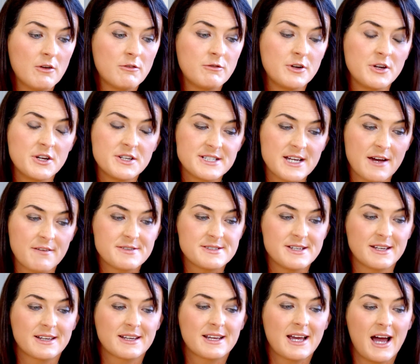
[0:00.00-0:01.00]
Fluid
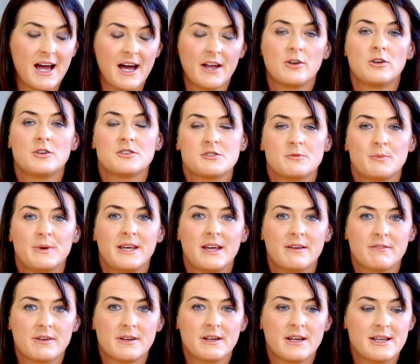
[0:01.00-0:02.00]
deficit can also be
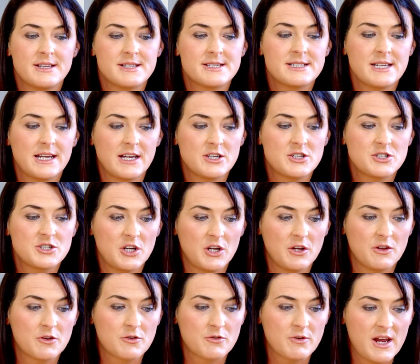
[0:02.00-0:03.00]
given in stage 2
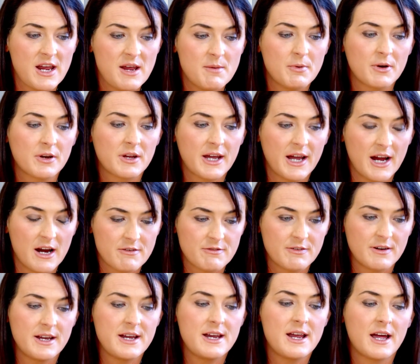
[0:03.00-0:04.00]
and 3, but
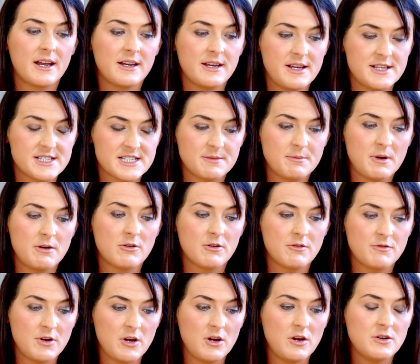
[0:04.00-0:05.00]
carefully, and needs to be
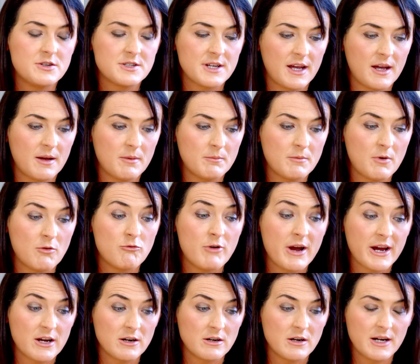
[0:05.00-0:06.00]
reviewed
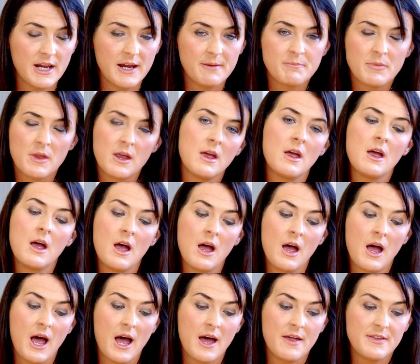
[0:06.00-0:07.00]
regularly.
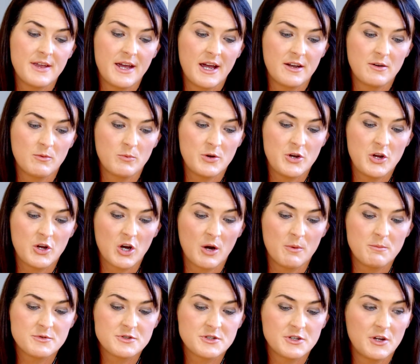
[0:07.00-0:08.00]
And then when you
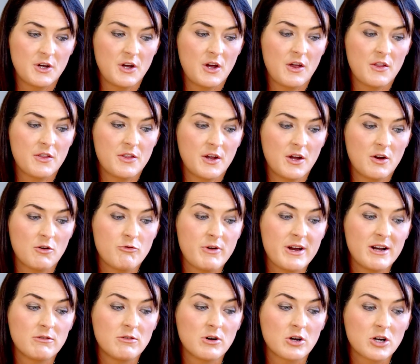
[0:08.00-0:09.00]
come to the
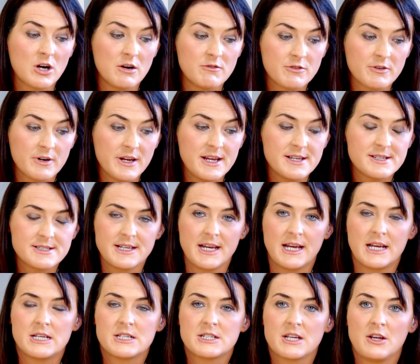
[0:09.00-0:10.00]
renal recovery
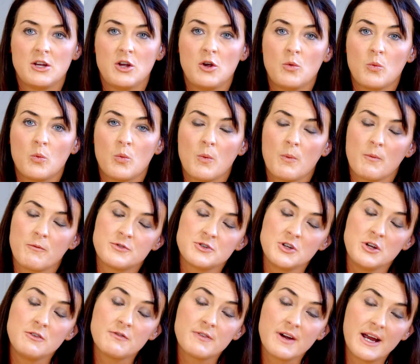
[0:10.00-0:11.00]
stage, you
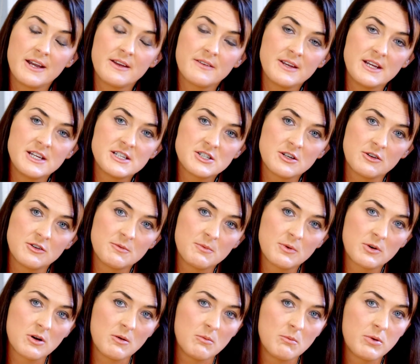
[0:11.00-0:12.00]
do find that these children
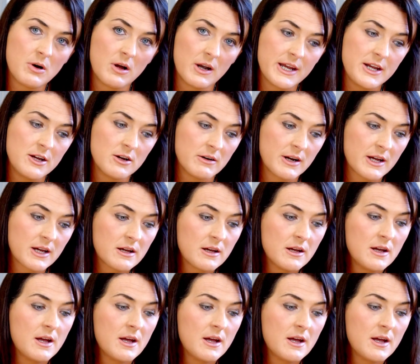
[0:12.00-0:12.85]
become polyuric.